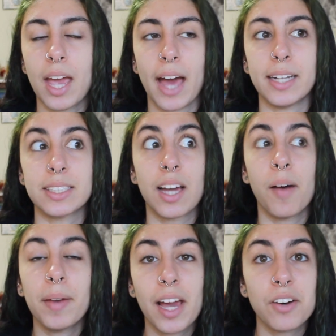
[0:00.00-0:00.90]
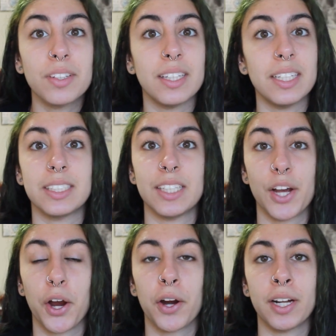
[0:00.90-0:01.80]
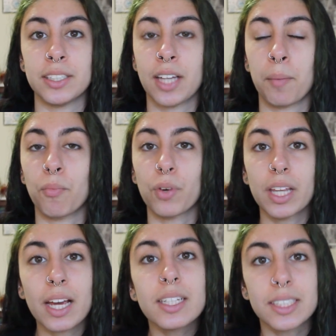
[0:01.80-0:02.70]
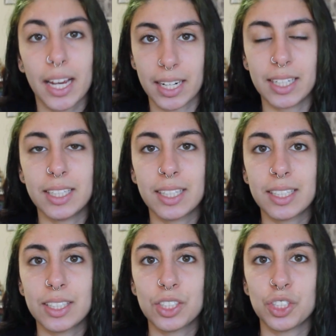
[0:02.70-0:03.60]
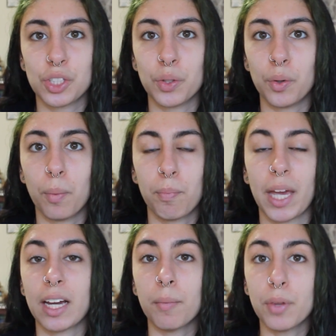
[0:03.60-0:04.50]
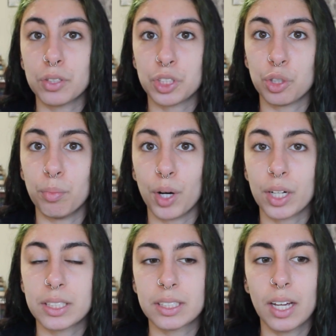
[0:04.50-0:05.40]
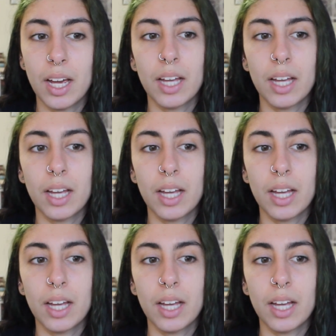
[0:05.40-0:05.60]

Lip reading: and it's coming out this year, and I'm really excited to pick up those 2 books.